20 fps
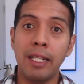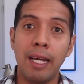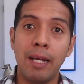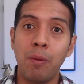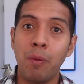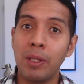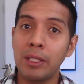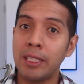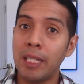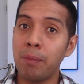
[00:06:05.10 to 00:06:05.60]
and
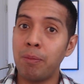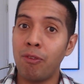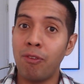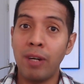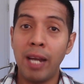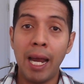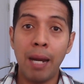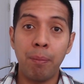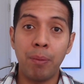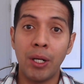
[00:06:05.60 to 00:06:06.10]
what type of
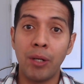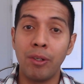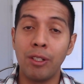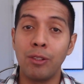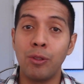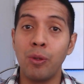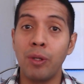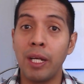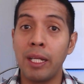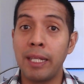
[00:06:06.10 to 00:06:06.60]

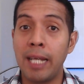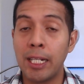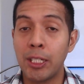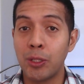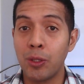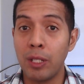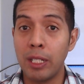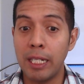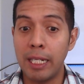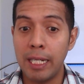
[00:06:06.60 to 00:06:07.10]
libraries you can
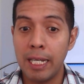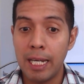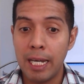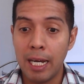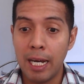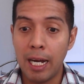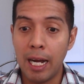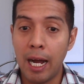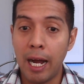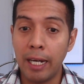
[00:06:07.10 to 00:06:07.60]
actually
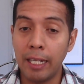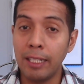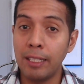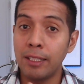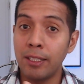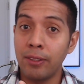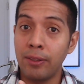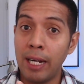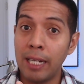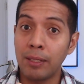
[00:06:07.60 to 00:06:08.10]
uh,
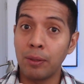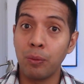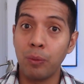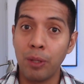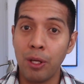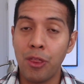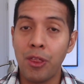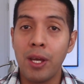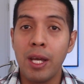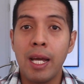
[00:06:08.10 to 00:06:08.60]
interact
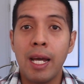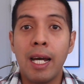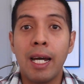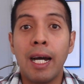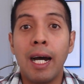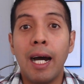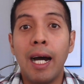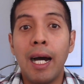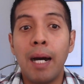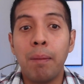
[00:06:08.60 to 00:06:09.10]
with.
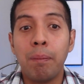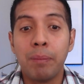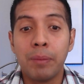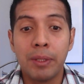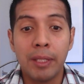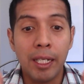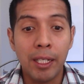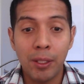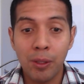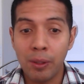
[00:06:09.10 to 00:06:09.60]
Um,
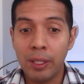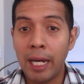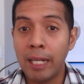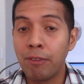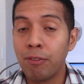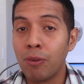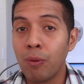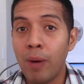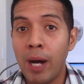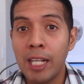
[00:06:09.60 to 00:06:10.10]
thank you guys
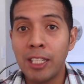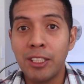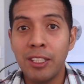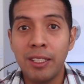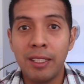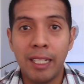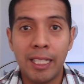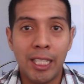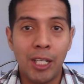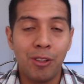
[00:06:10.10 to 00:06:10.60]
for
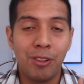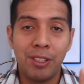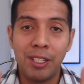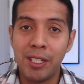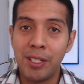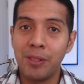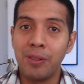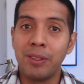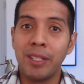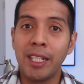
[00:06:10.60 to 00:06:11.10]
watching and I'll see
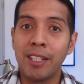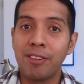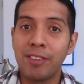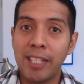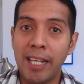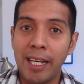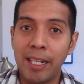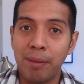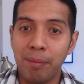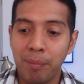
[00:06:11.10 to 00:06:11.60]
you next
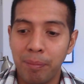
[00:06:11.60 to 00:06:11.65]
time.